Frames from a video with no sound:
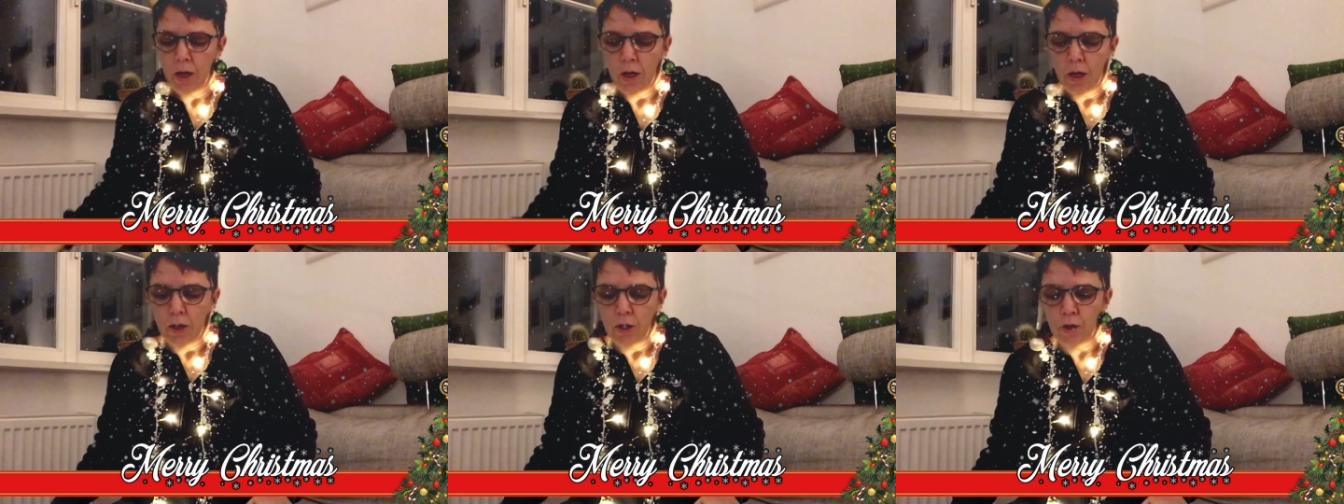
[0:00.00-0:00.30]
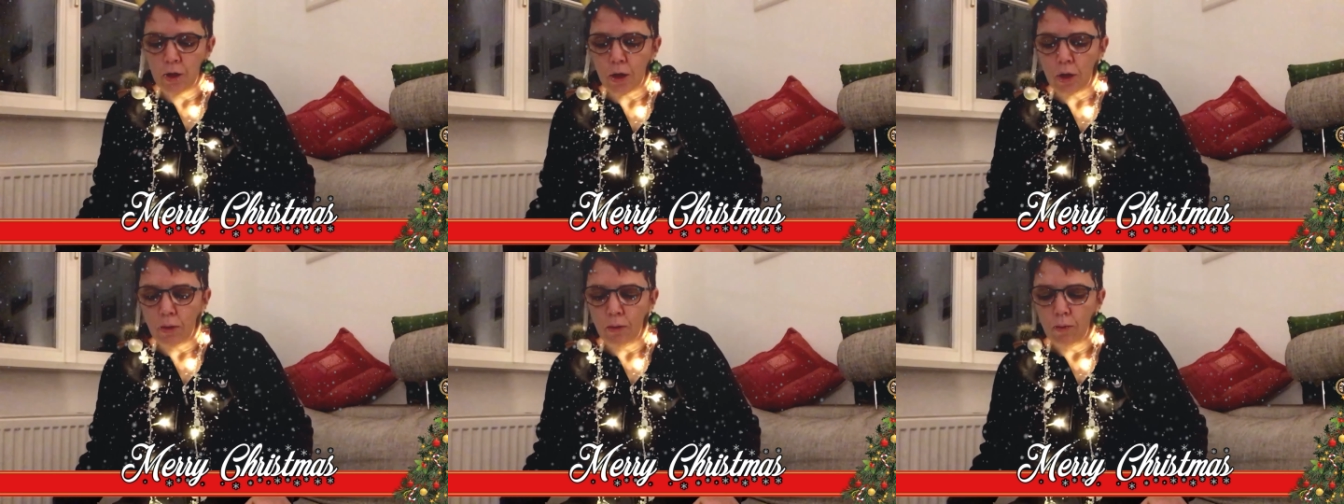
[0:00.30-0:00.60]

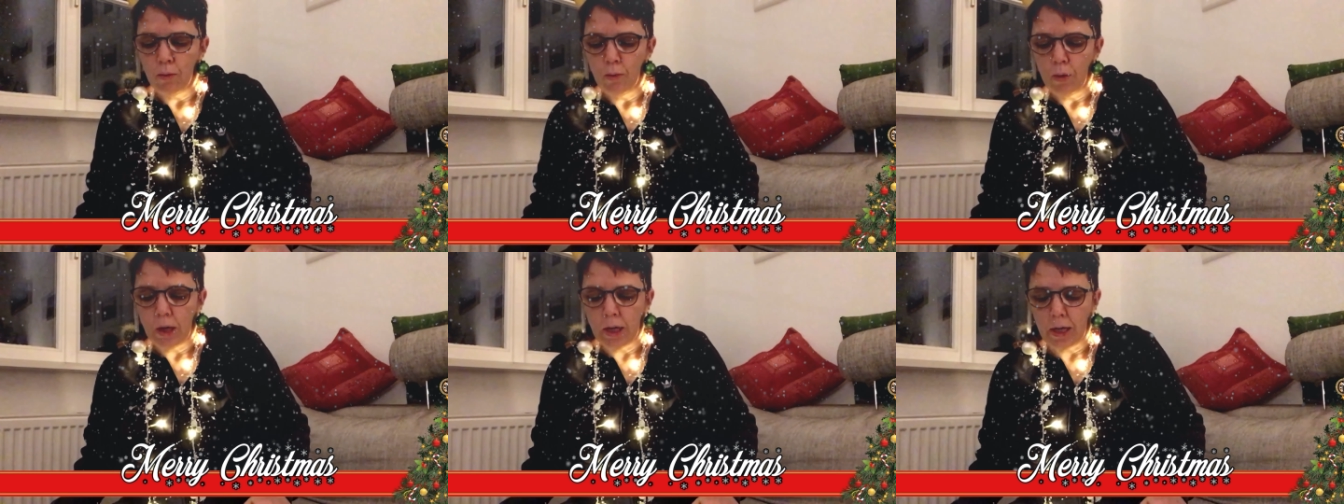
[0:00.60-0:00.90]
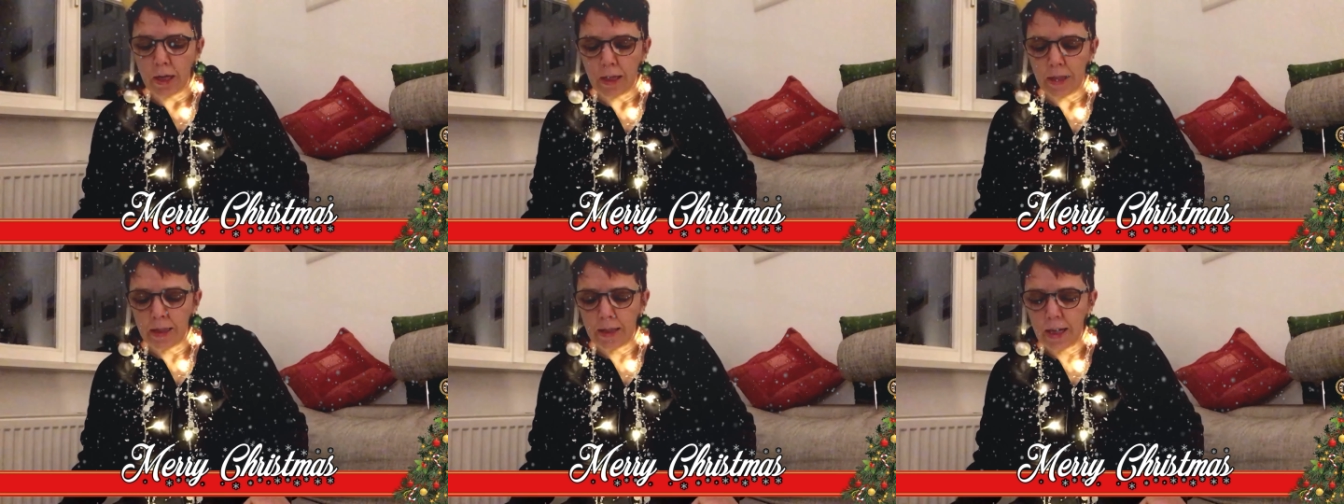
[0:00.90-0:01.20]
So what
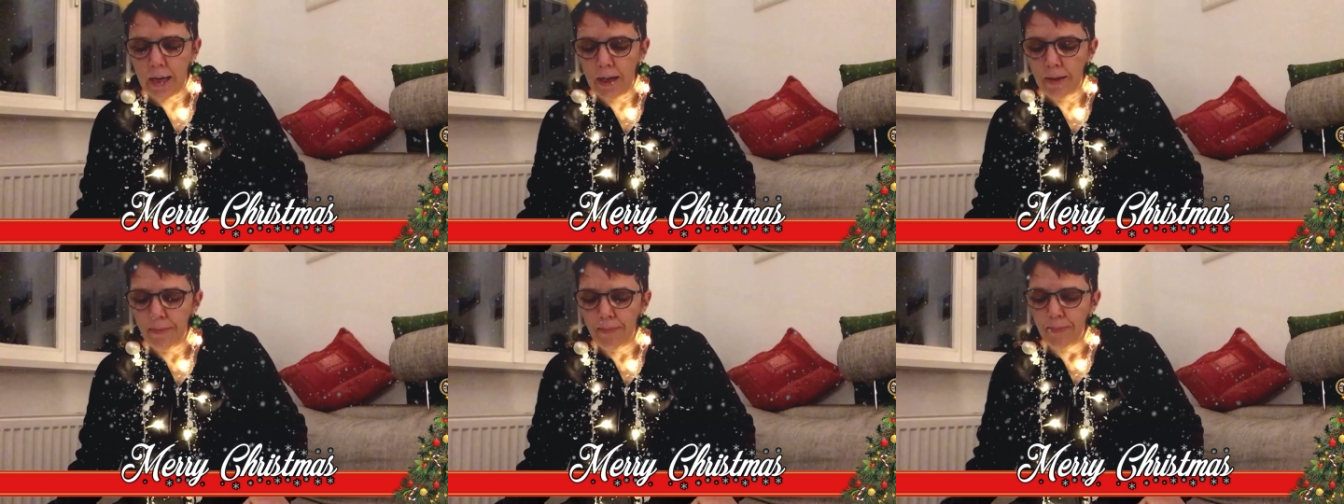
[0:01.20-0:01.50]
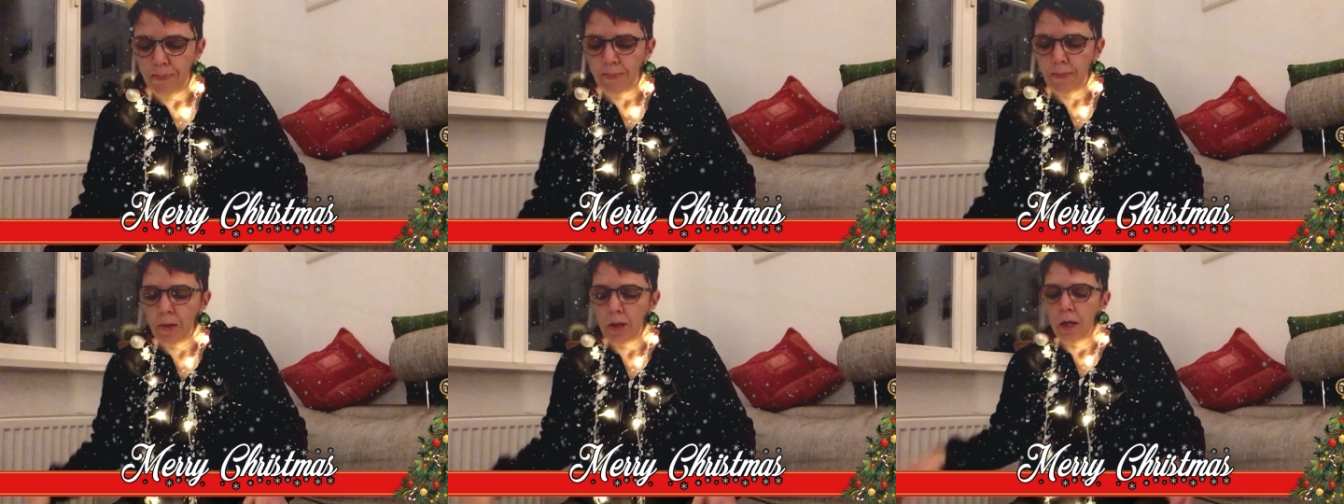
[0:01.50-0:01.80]
can I say?
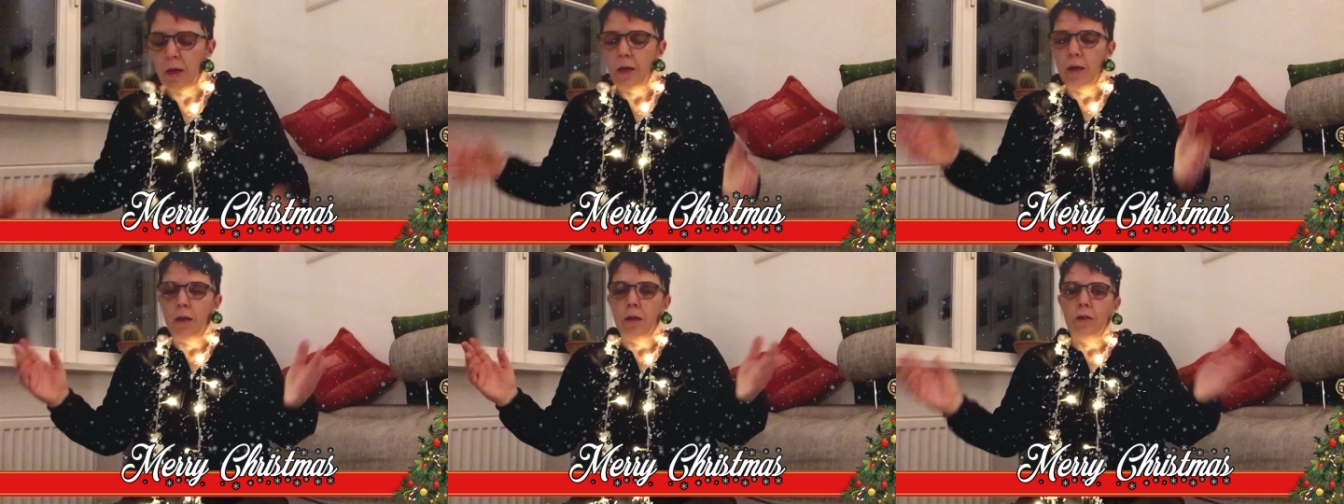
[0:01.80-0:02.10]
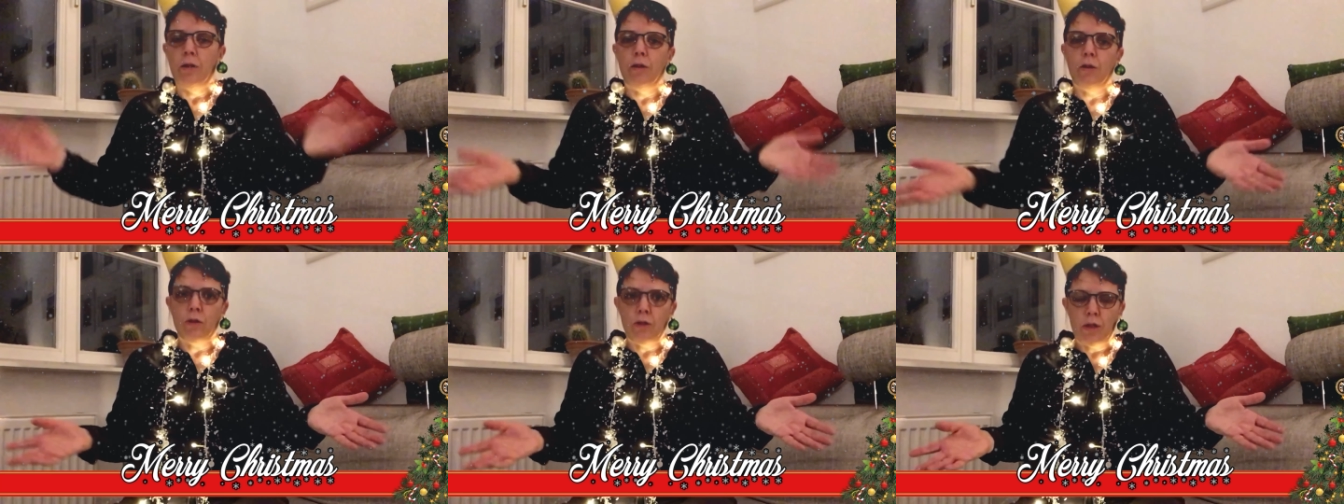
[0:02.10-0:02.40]

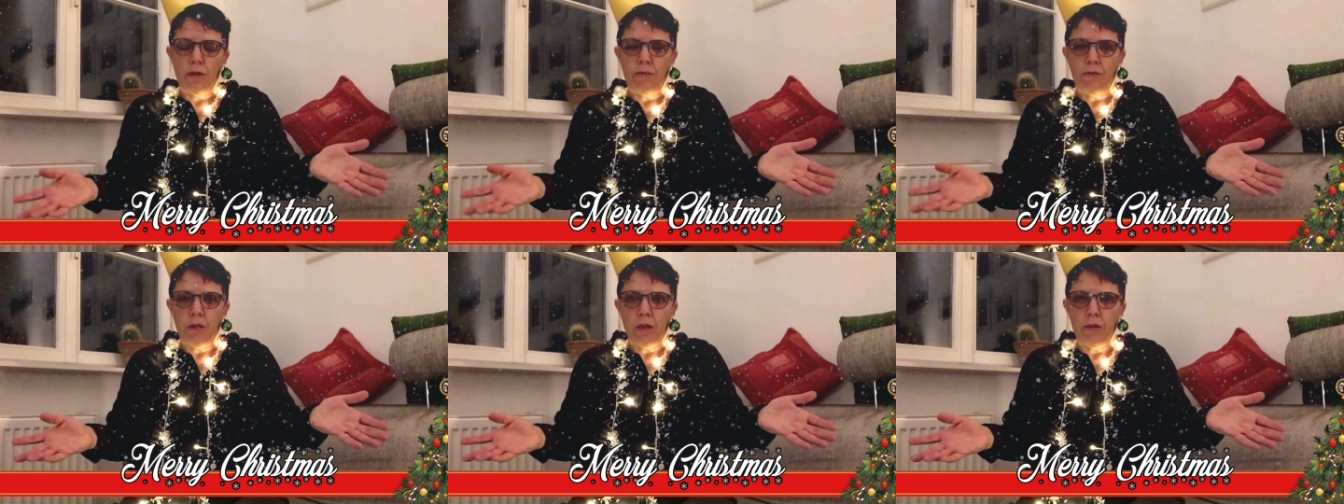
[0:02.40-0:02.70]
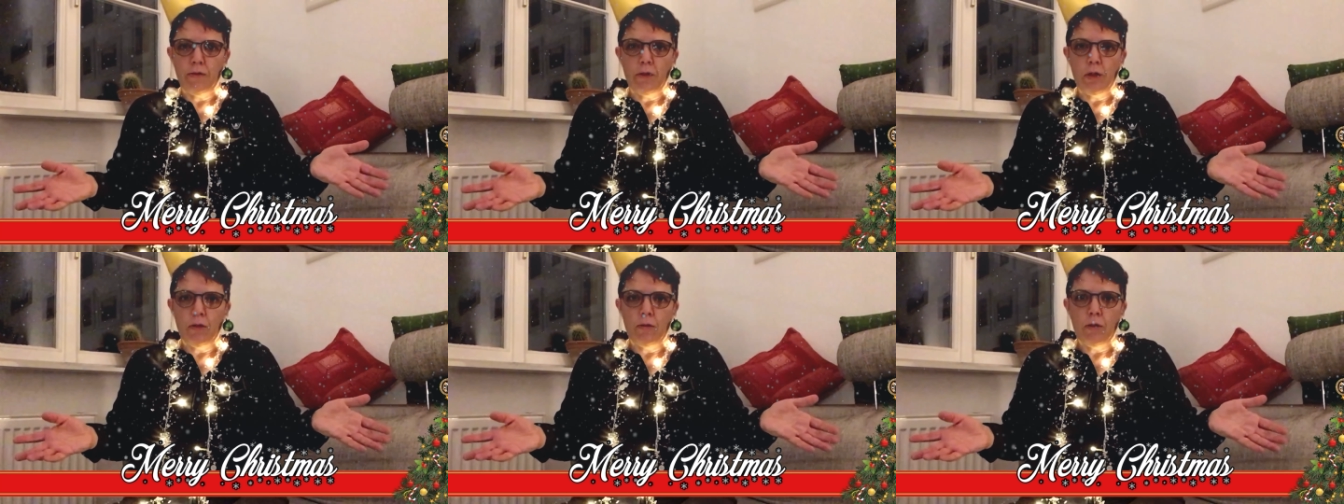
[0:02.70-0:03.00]

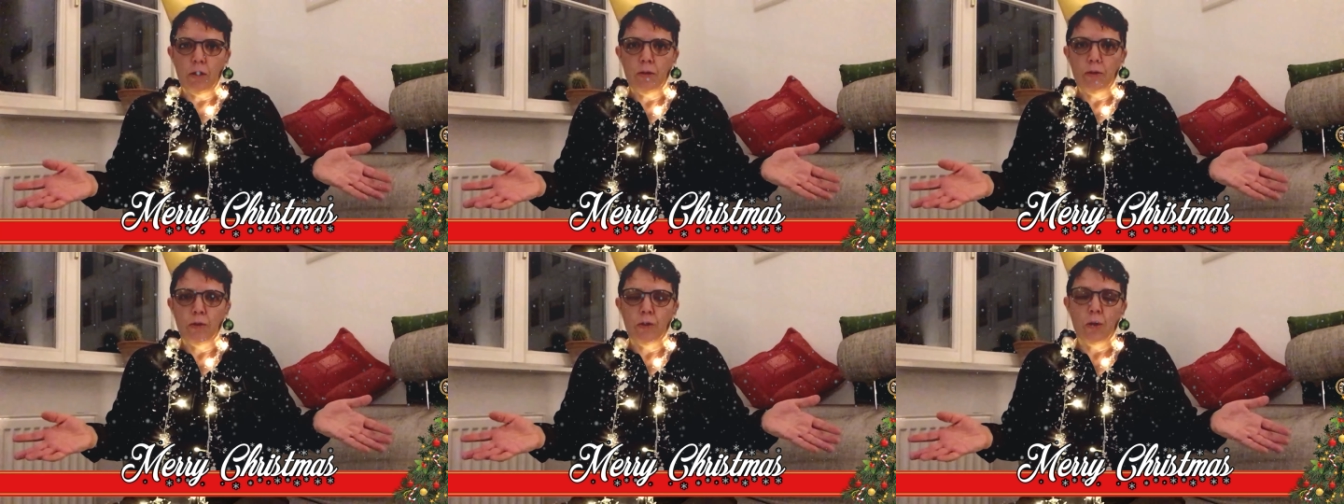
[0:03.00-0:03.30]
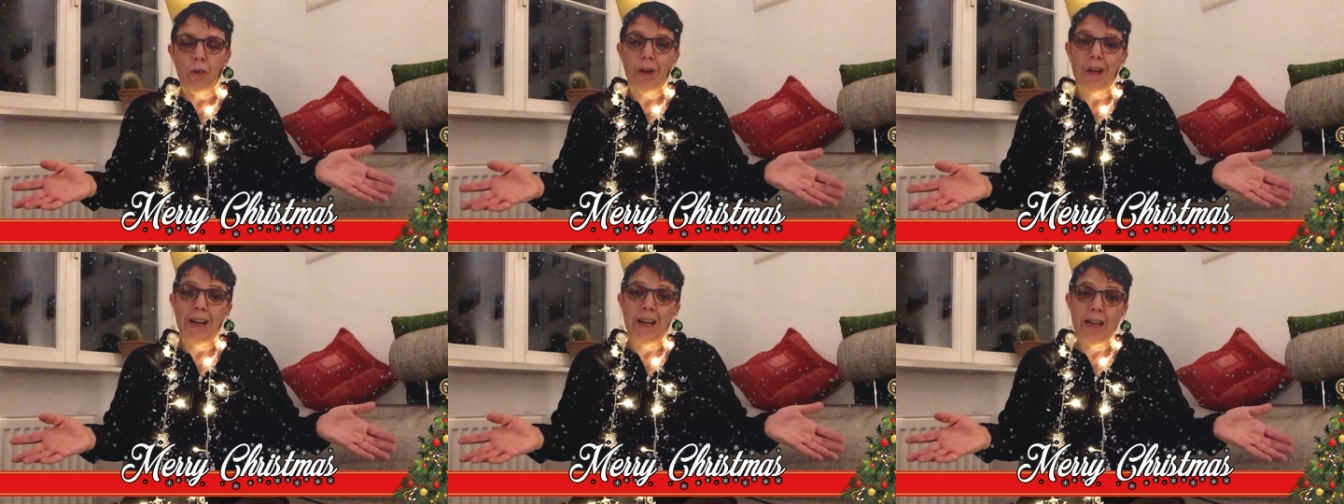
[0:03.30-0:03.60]
35 euros
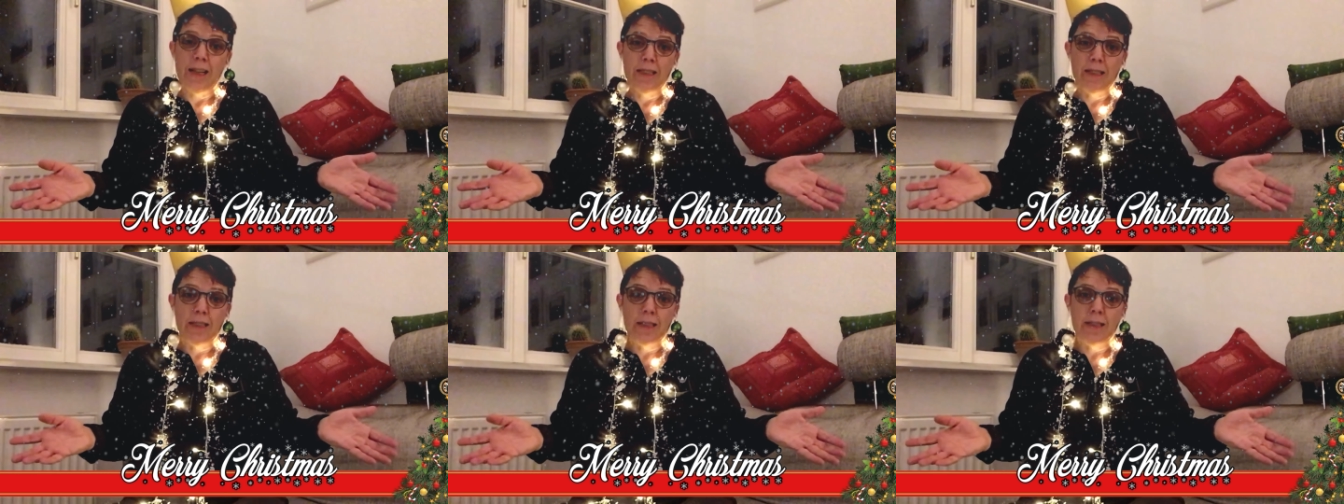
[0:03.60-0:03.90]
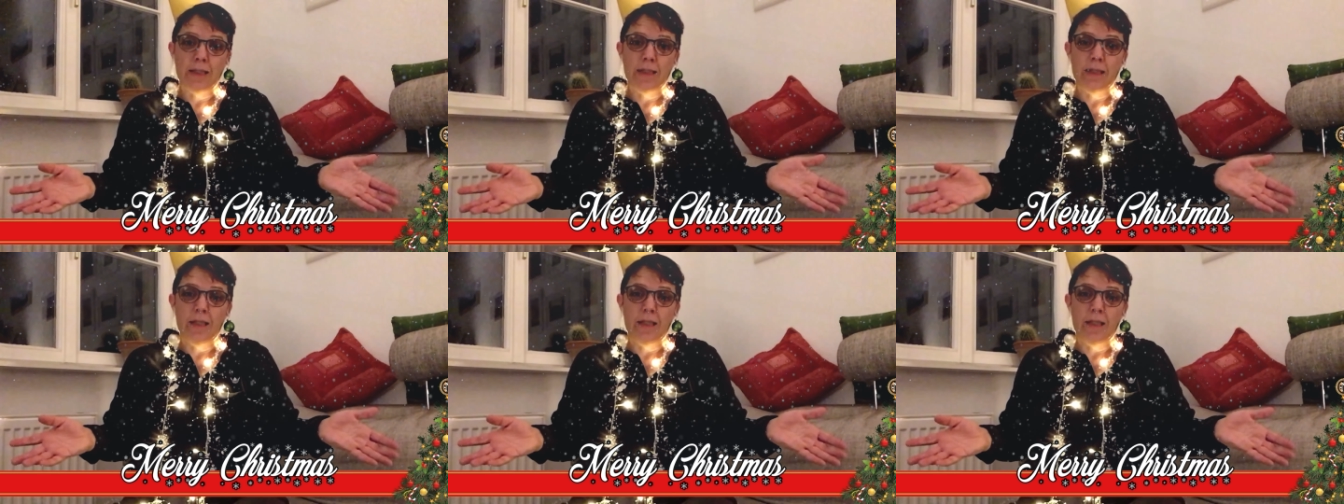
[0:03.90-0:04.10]
or less.